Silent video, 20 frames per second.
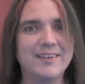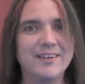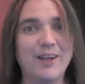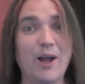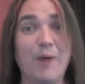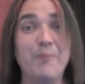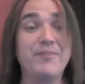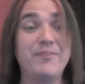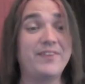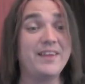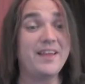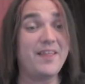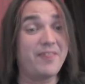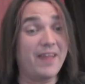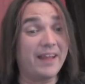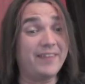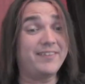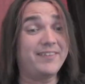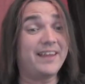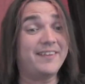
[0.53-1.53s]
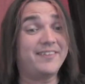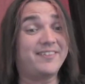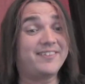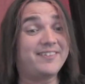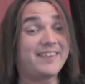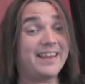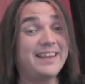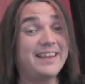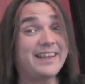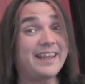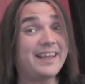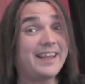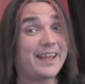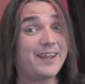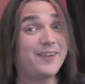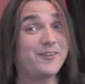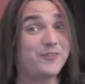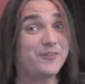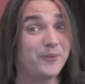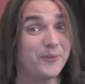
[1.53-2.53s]
Oh, see, that's that syncing
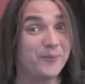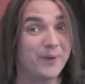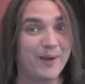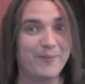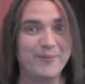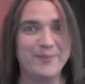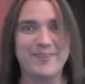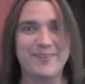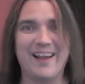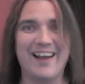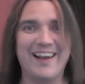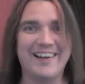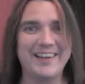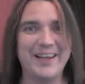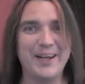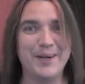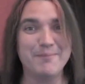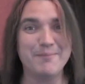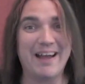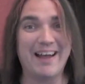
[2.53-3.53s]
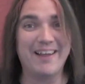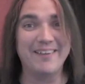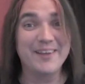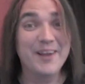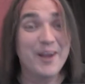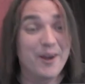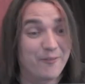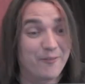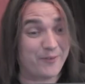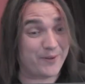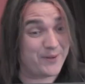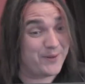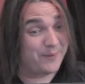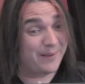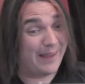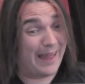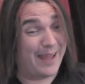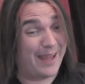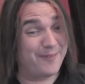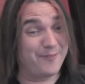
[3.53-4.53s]
issue I was talking about. For you
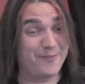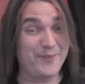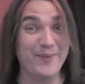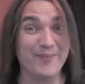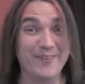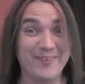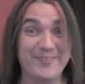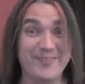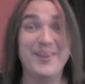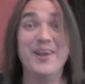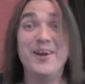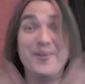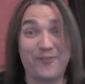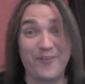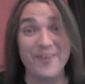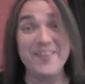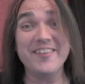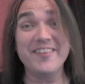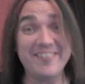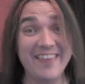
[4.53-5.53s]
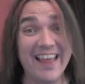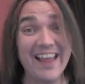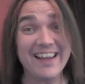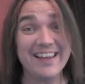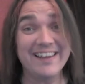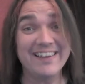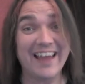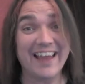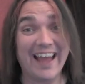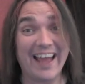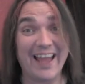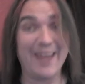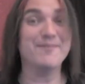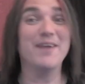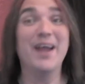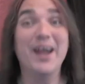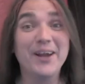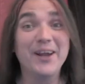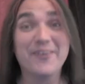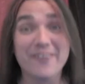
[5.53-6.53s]
live viewers, for the second time,
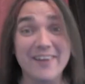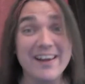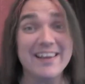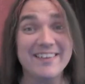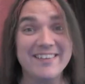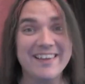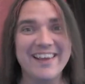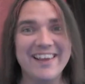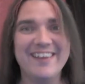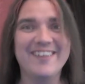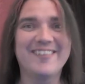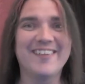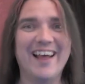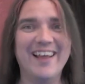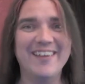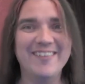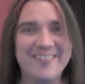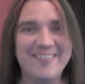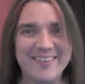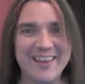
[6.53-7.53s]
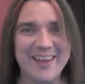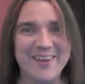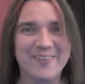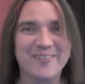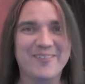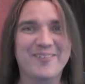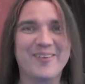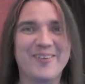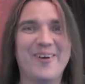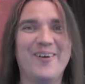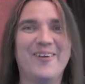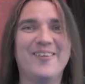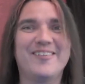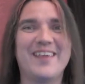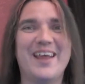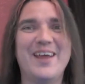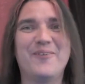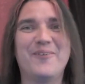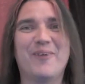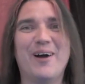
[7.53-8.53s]
greetings, unsettled souls,
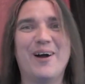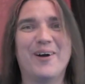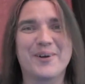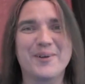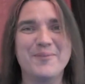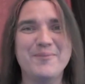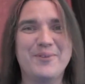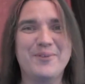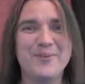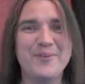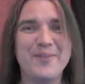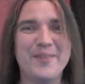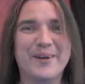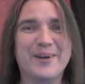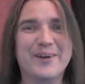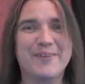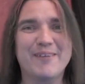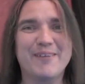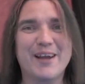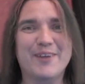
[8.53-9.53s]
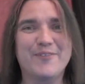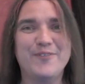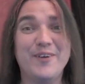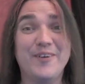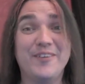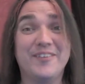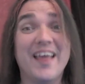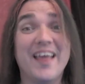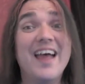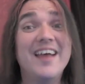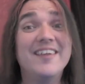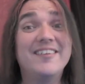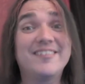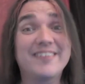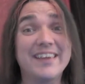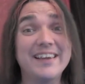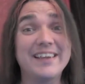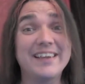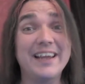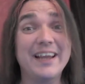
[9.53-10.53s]
and welcome to The Correct Views.
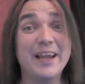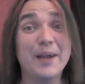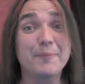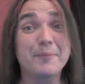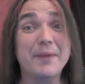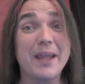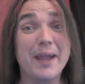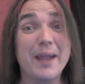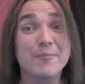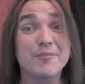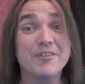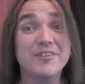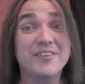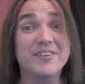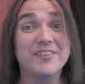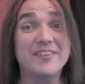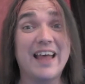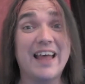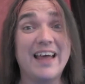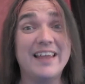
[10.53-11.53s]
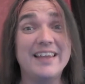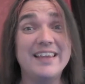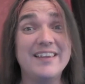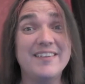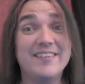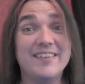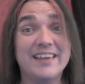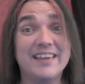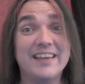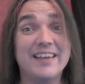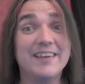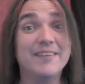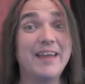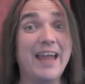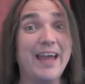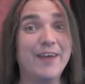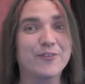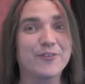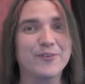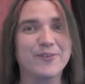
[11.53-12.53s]
Syncing up cameras is not easy,
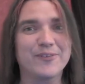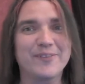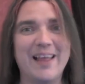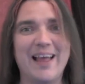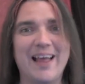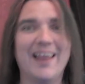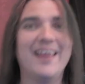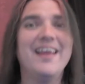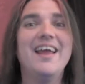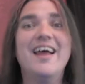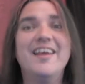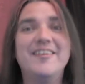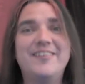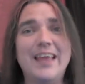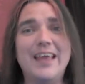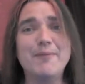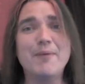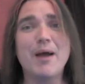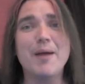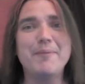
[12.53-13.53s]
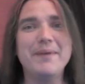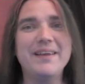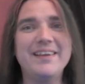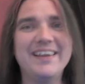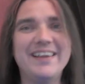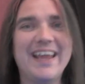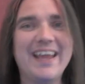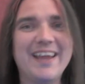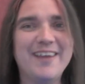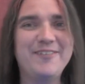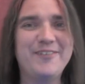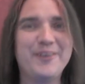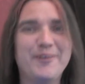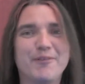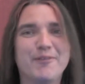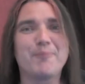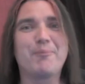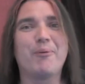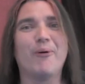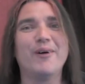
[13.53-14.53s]
ask Christelle. Sam I.B. DeGangi
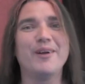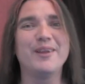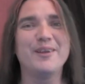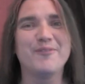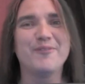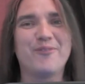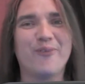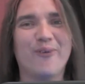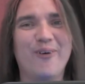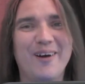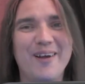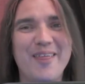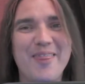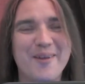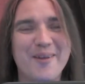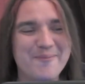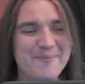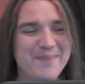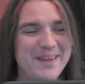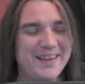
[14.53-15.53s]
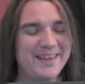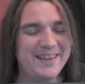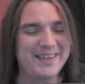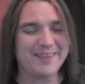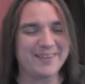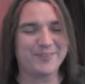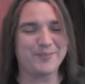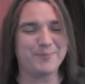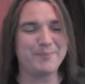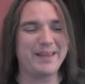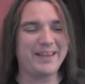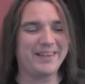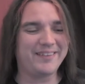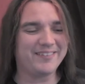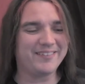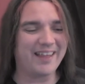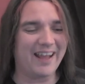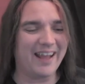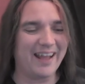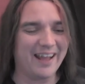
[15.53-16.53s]
reporting for The Media
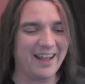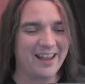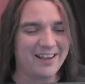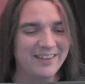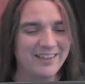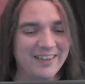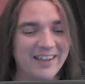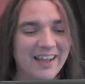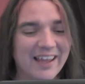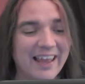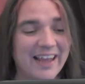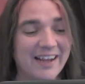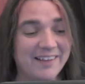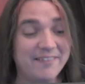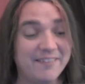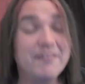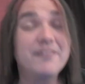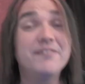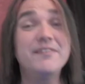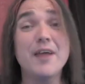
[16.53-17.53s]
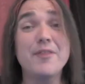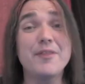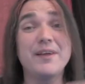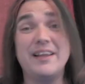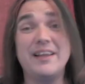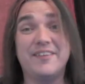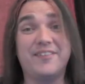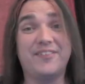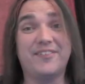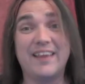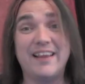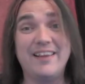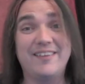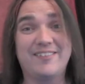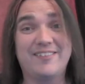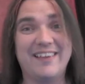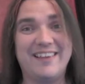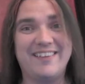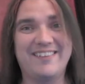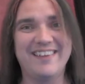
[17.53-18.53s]
Speaks. There's nothing that
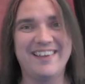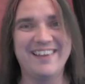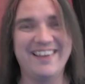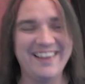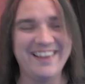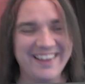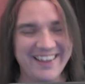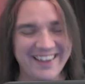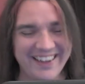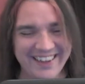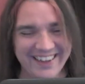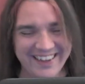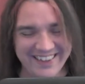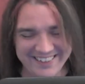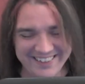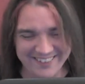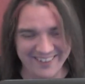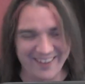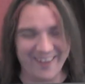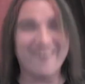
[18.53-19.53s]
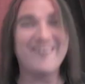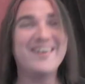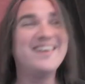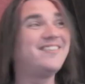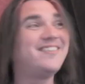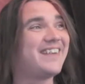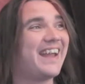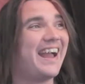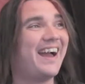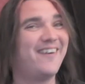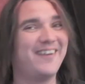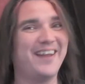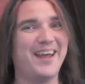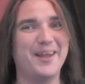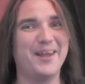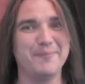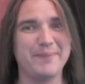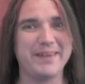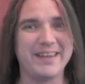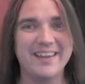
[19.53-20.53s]
syncs it. You can always count
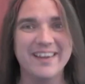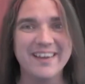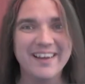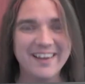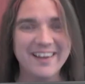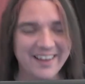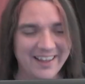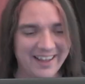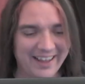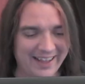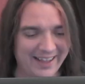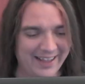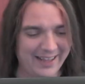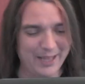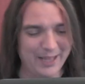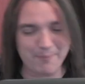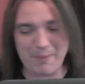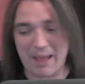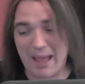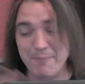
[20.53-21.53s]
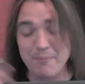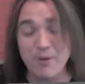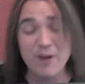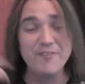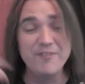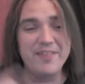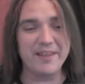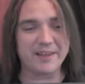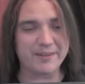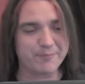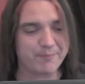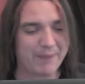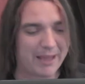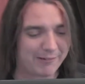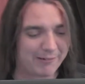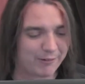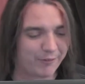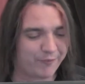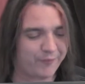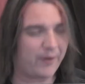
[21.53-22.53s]
on me. I moved the
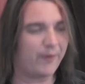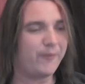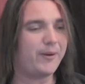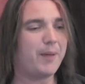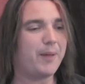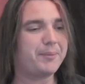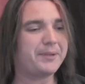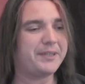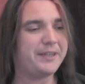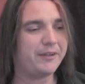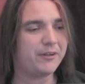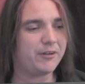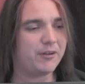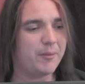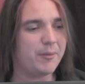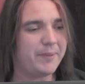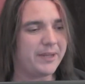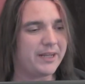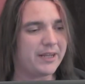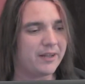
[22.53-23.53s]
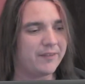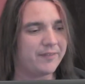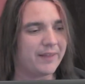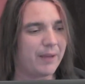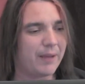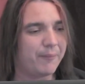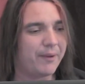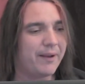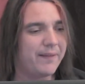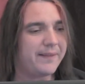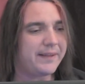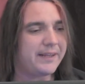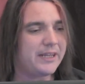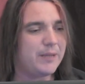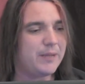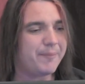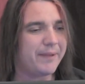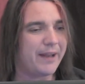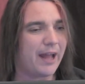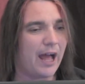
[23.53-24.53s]
microphone up here because I wanted to
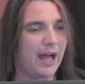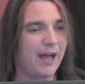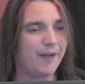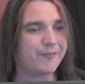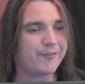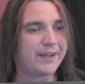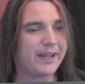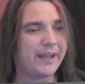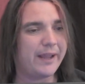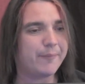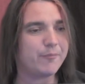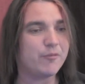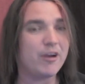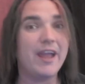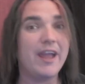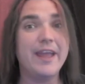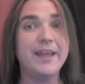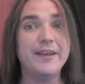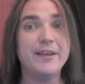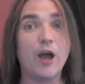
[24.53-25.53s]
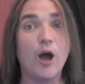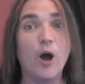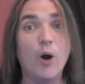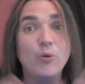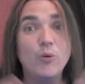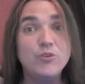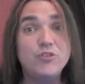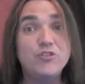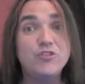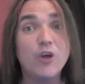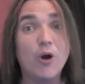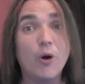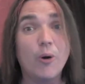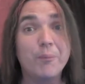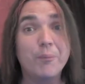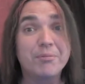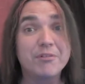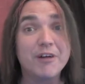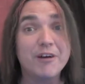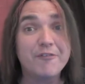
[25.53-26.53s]
keep it off camera and oh so
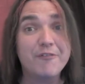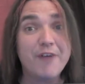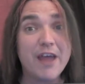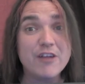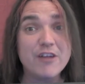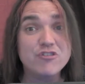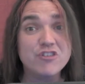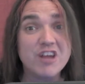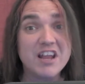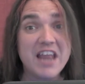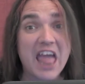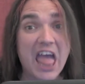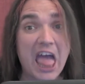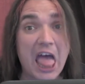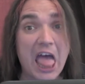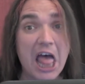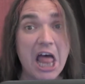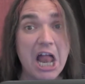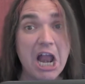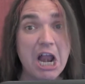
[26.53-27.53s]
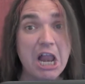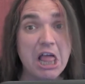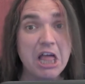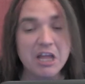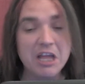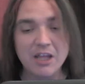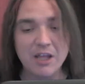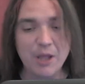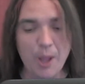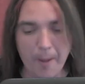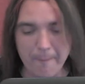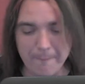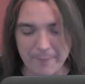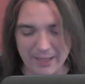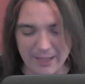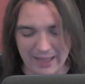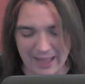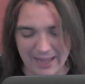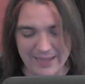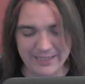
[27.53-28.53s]
professional.
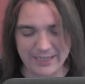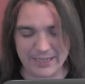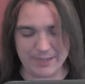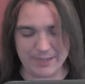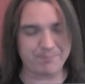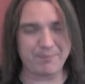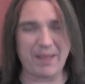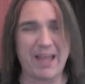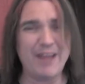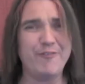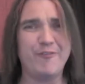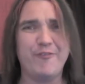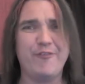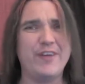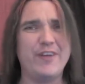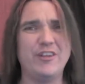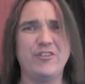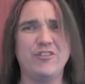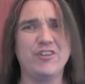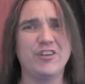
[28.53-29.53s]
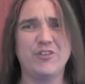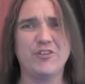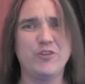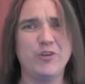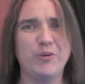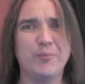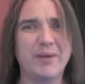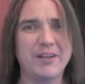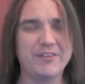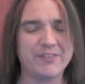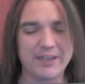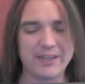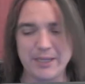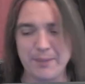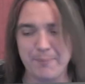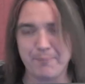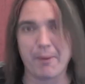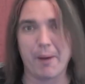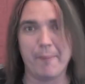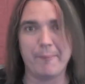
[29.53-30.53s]
But I fidget too much. I
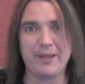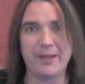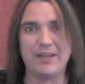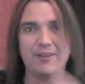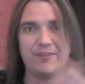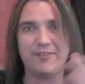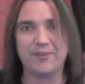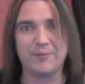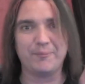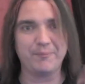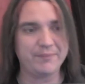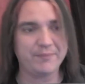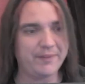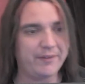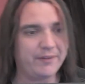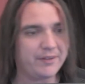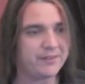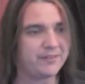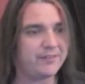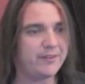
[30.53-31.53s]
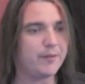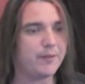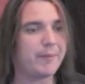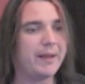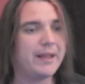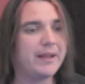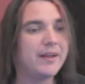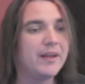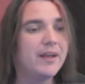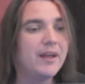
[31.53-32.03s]
keep bumping it so that you can see the mic.